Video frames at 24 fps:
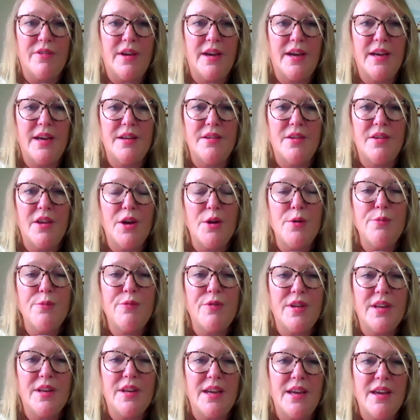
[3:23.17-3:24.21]
and
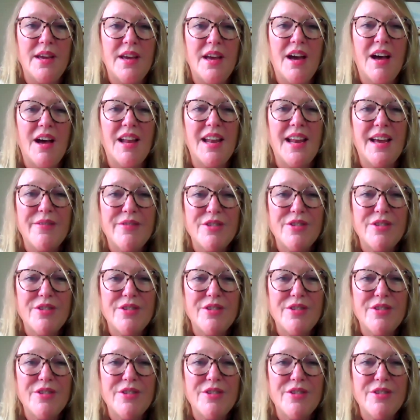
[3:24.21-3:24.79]
hopefully I'll have a